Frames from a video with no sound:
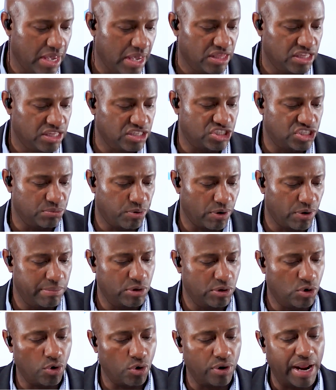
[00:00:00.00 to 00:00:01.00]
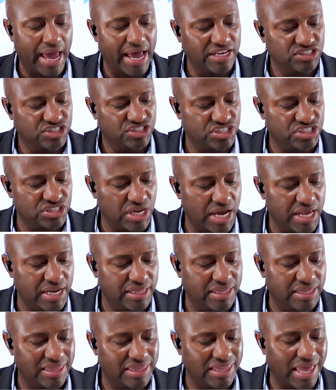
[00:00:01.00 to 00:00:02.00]
The Supreme Court has decided
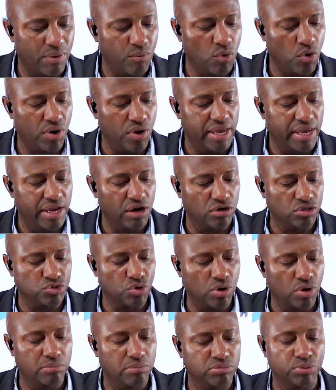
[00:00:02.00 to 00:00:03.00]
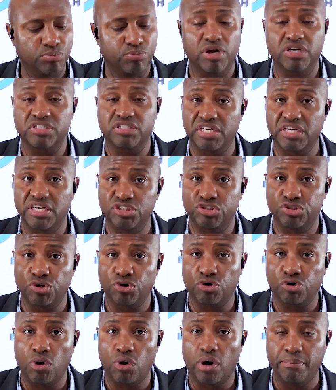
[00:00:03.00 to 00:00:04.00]
that they will hear Trump's
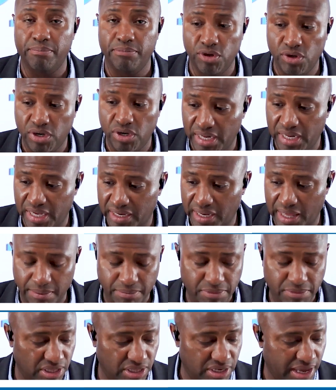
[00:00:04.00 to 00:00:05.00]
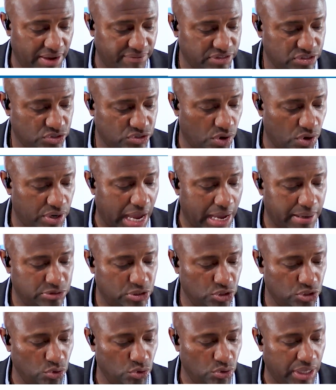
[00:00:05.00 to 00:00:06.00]
presidential immunity claim, and the left is going
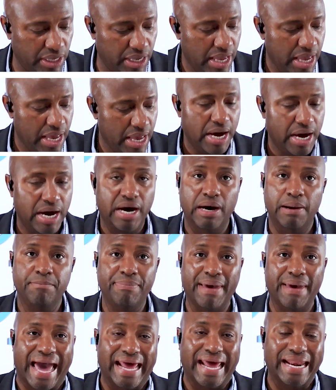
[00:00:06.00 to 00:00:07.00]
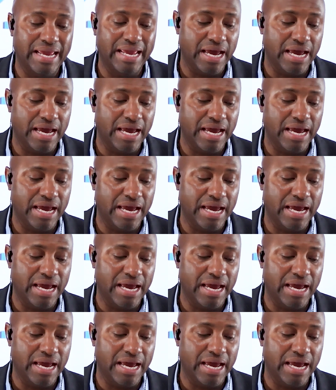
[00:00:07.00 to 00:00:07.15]
absolutely batty.